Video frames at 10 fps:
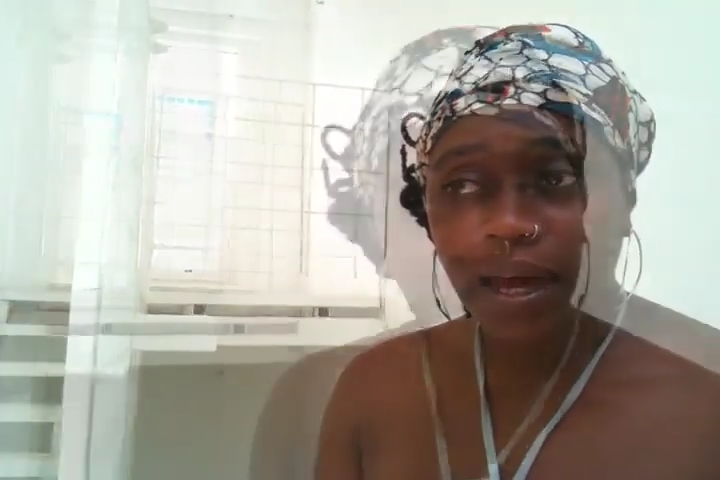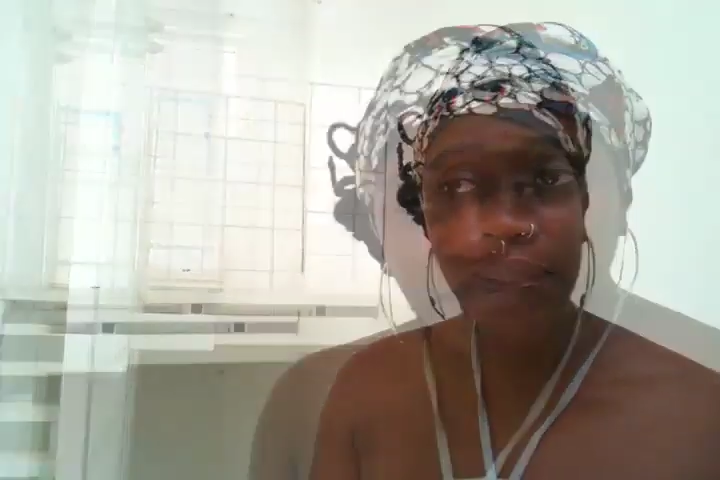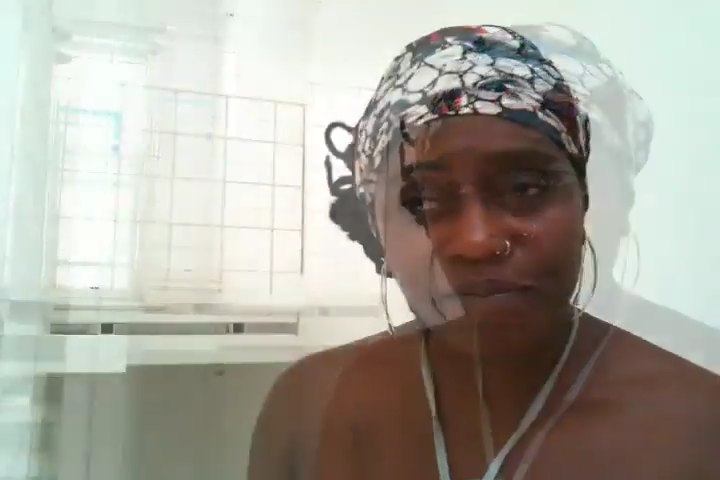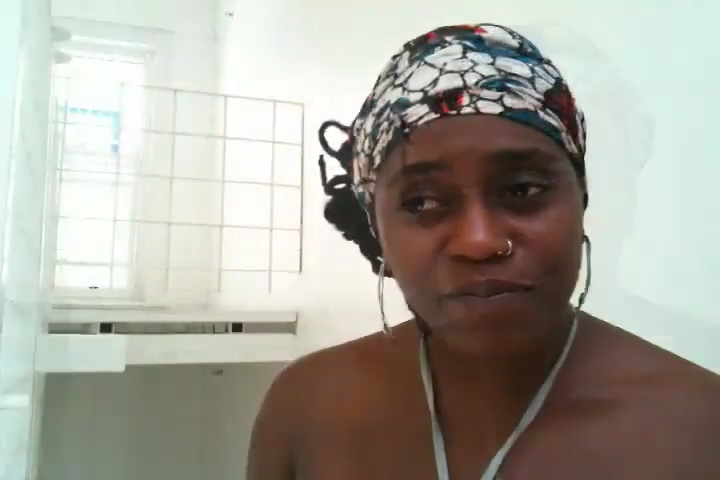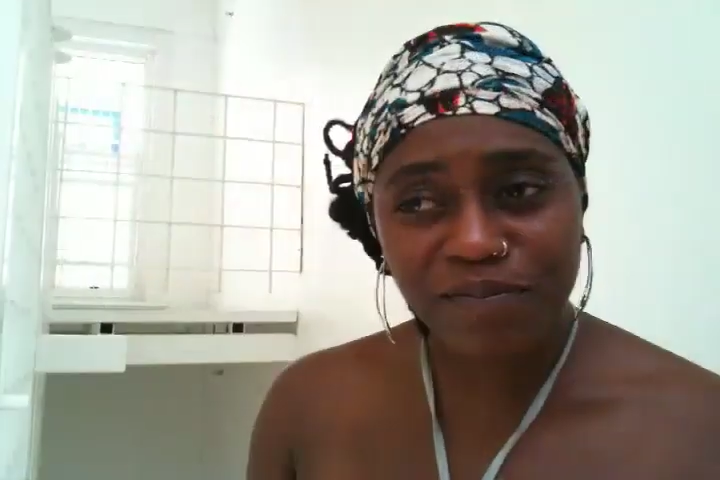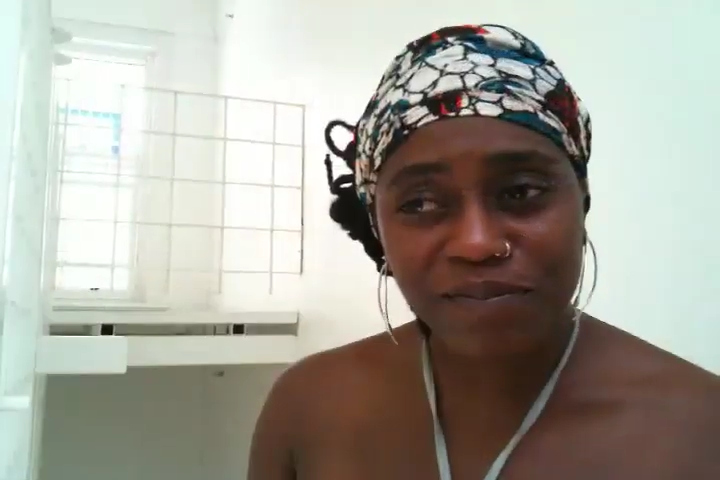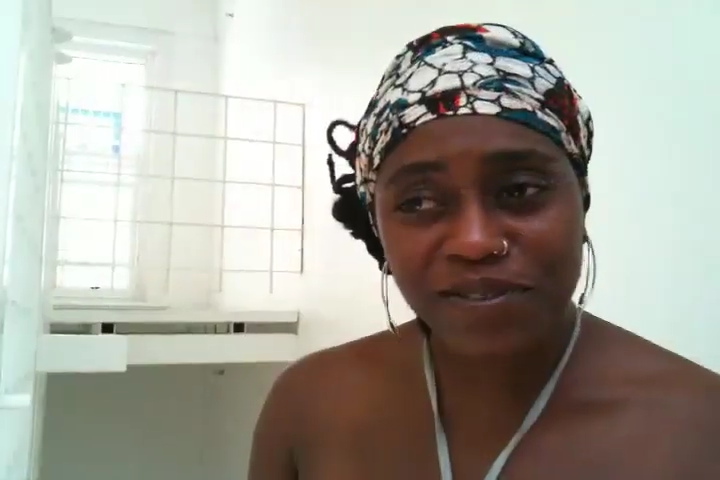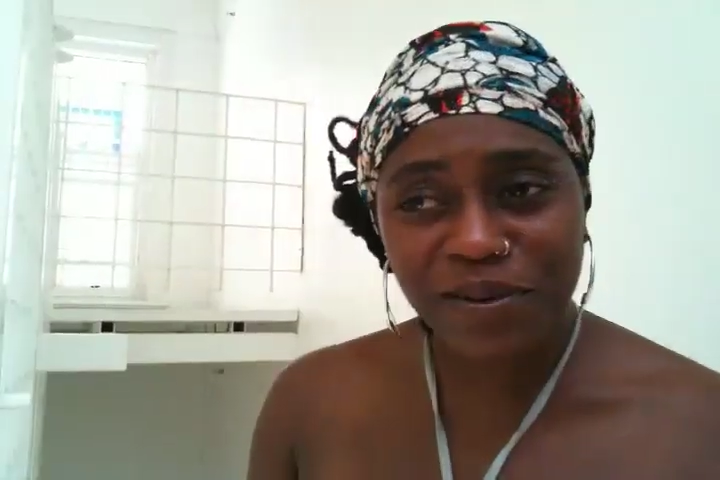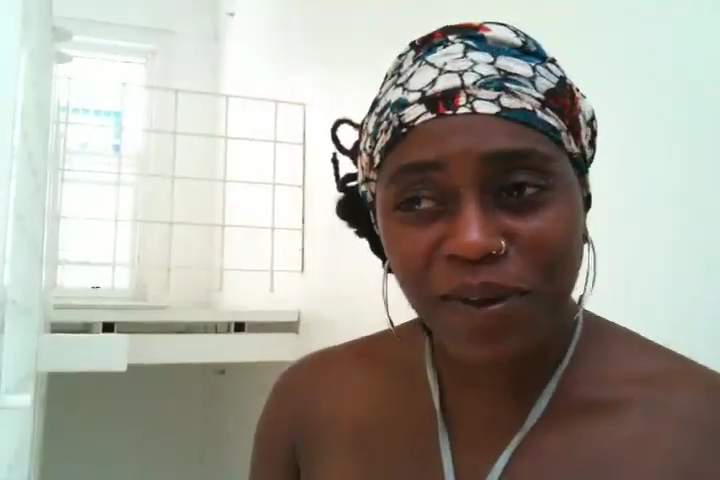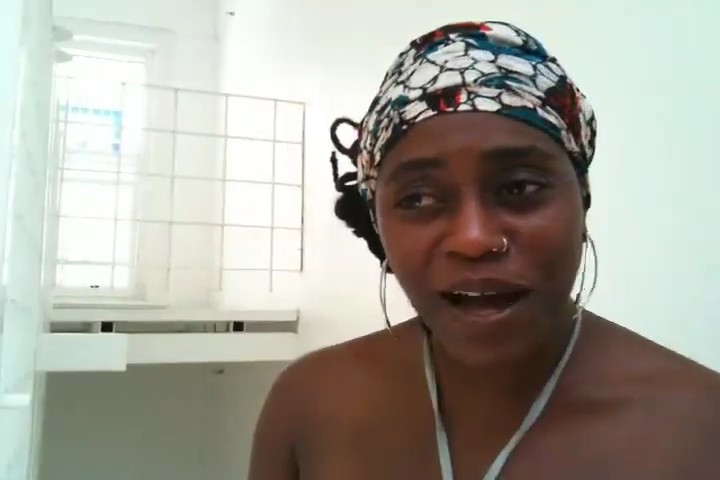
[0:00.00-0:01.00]
And
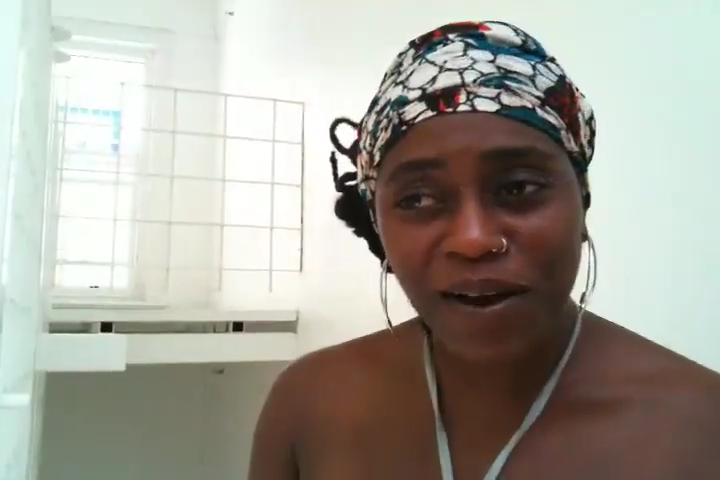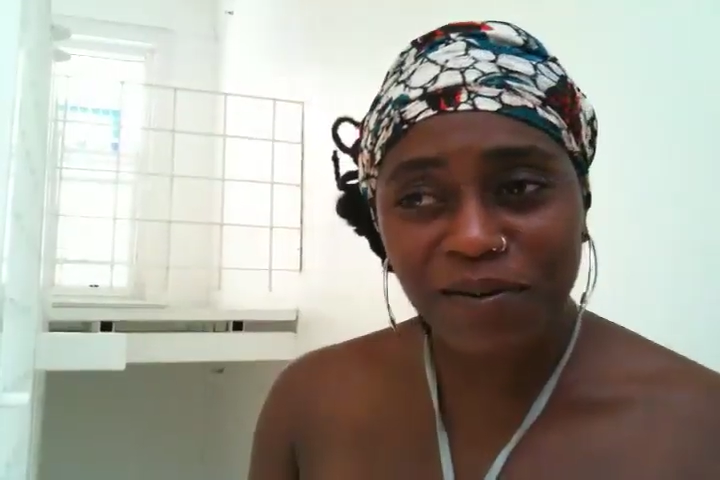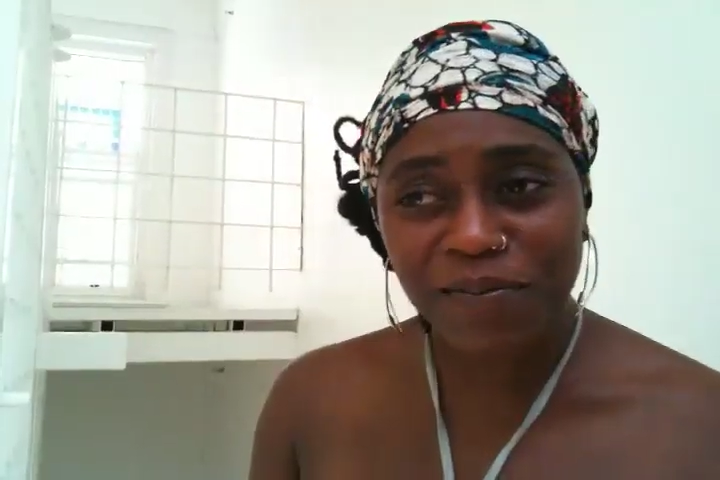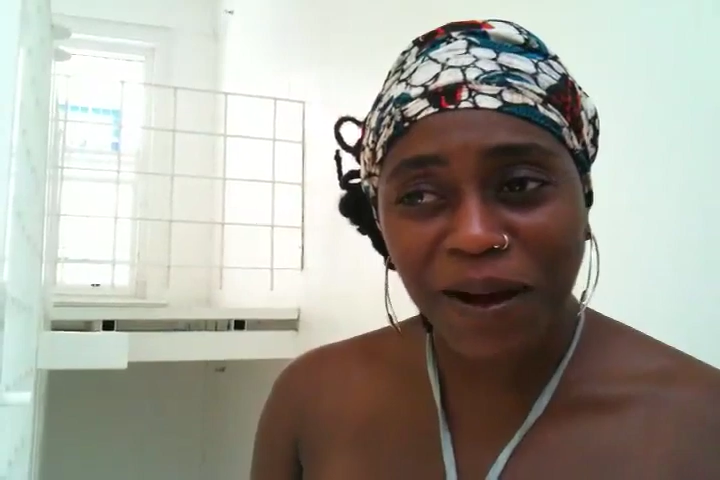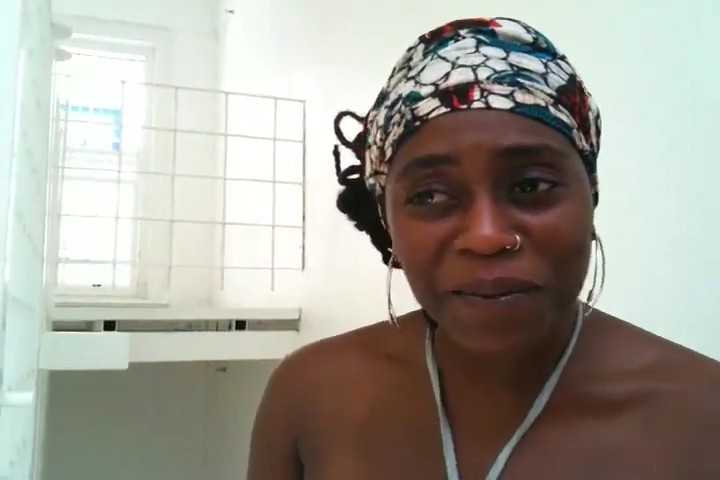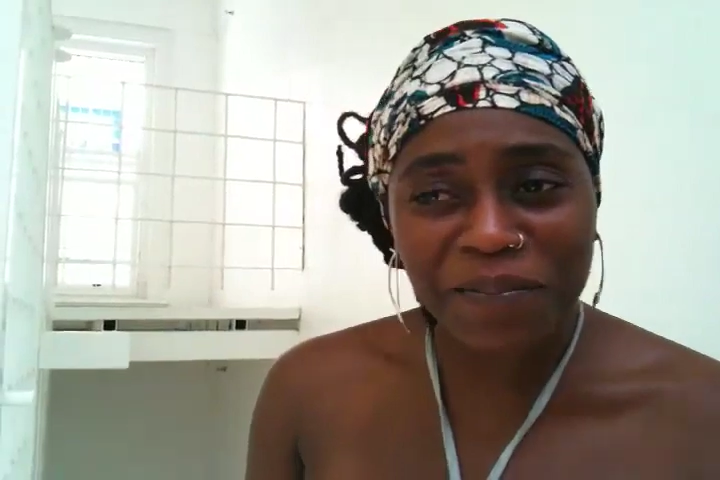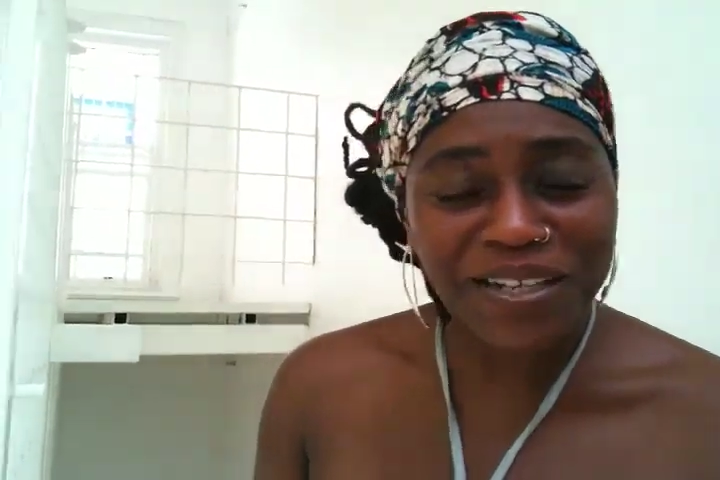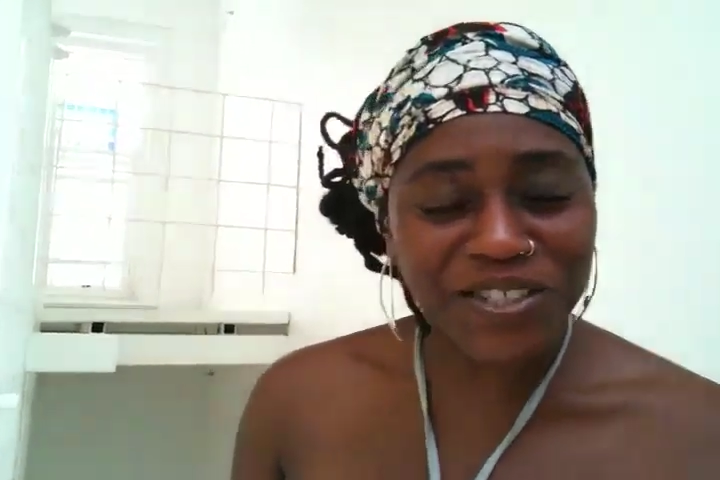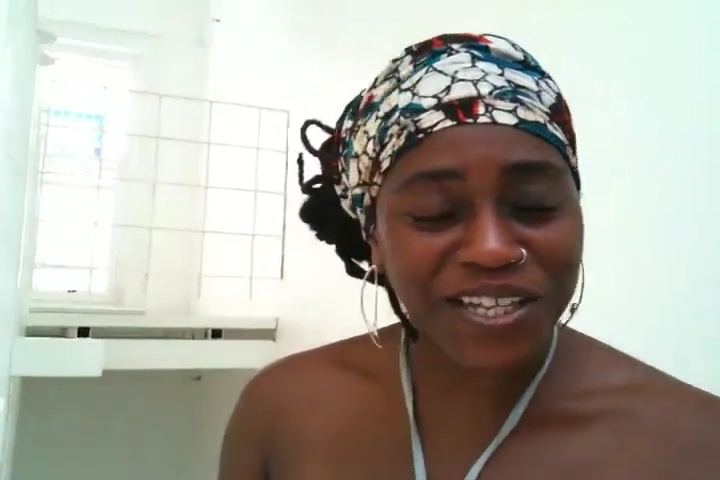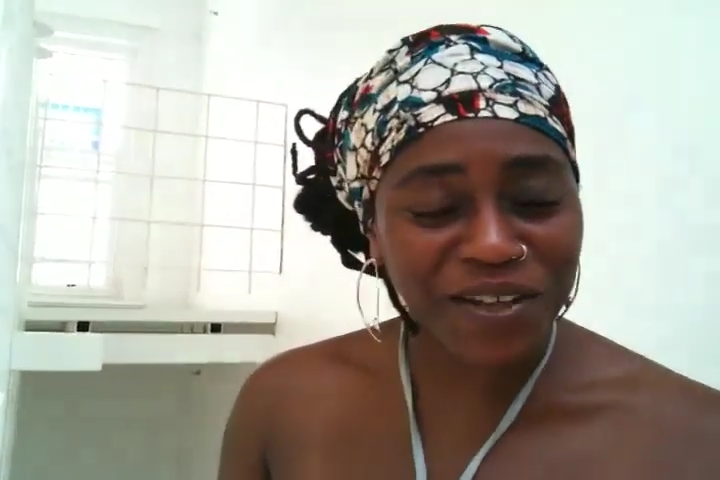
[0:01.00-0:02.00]
somehow, by
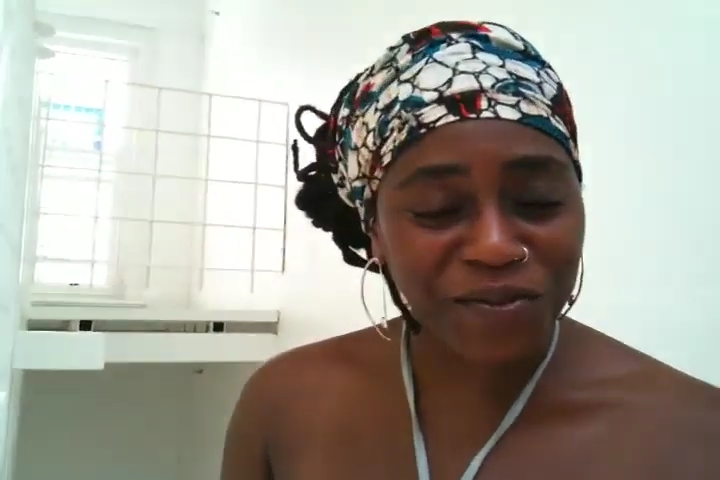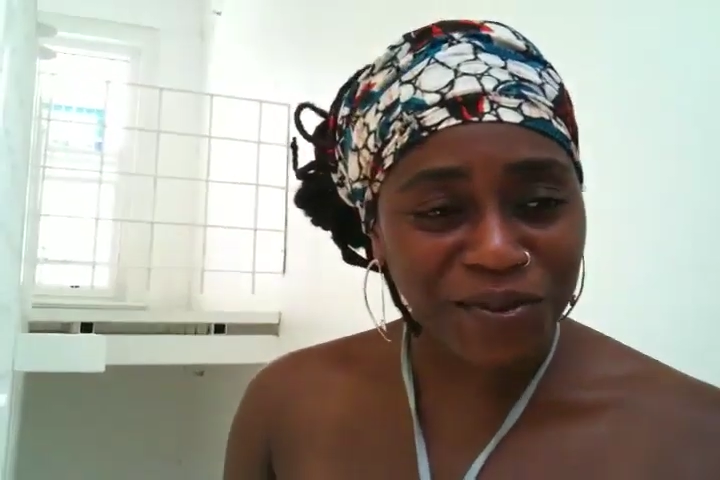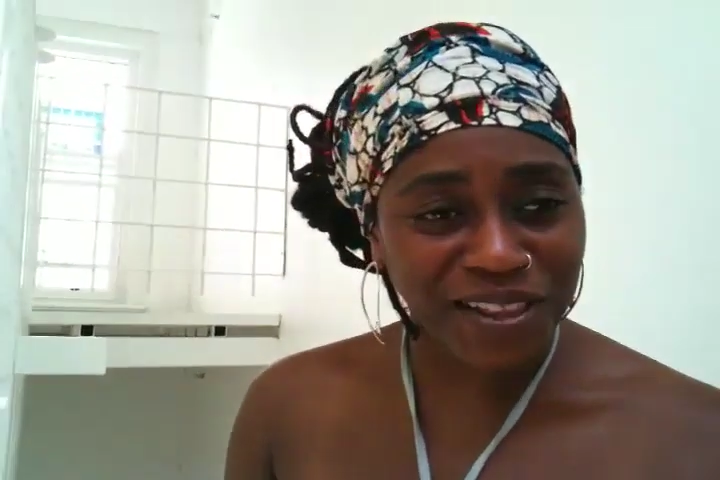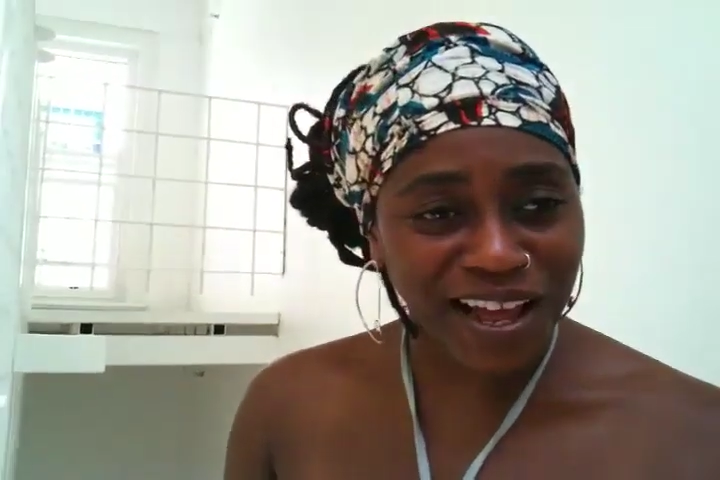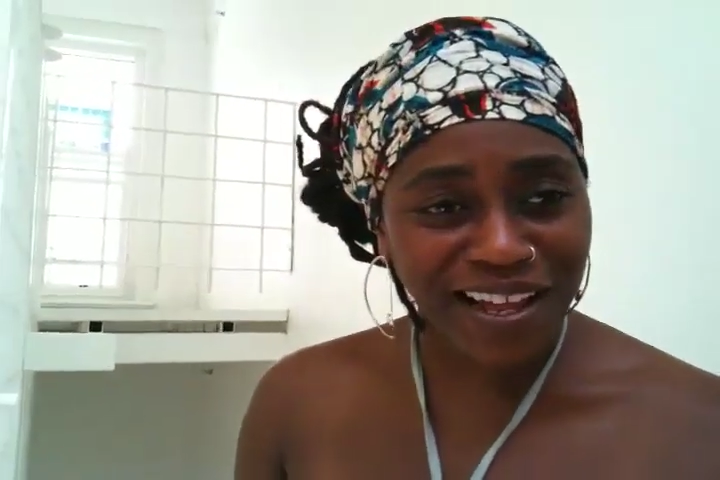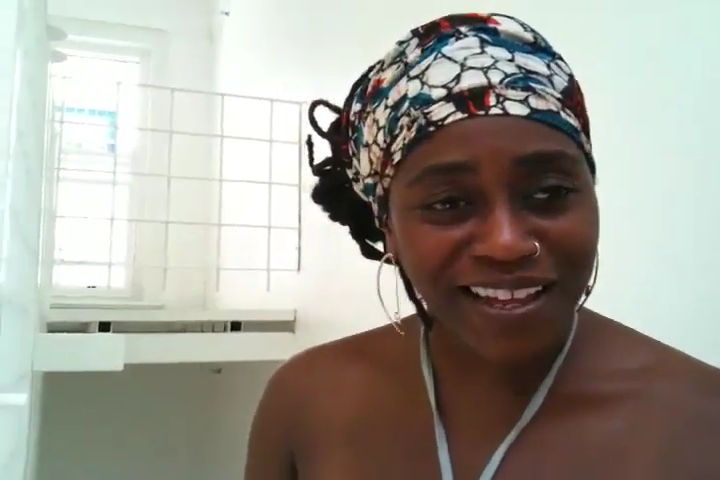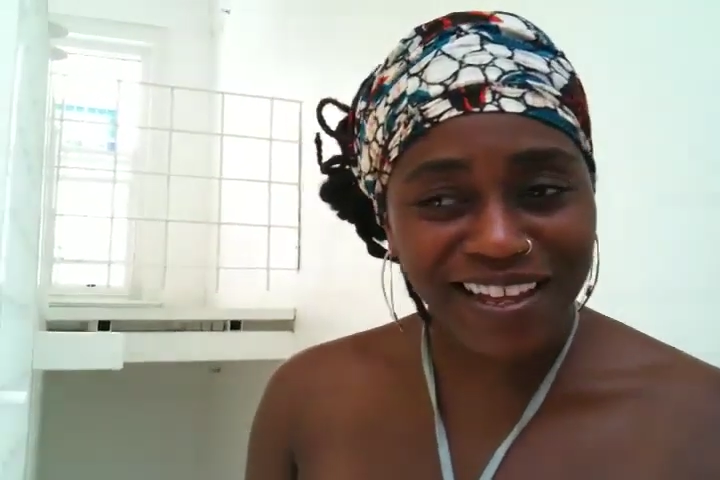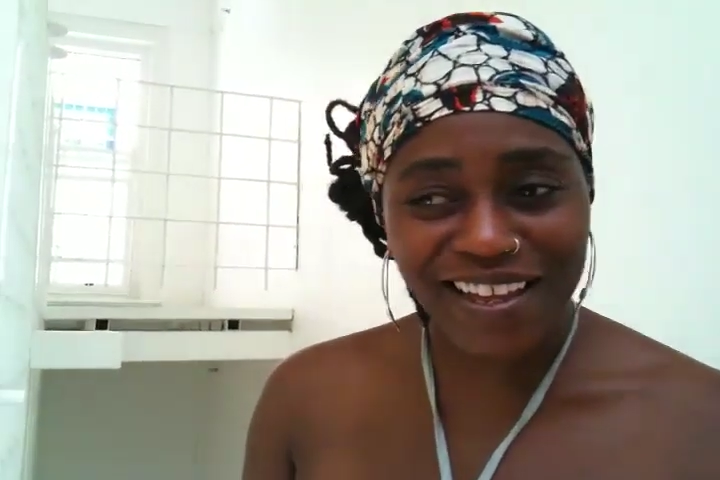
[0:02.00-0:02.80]
magic, if you like,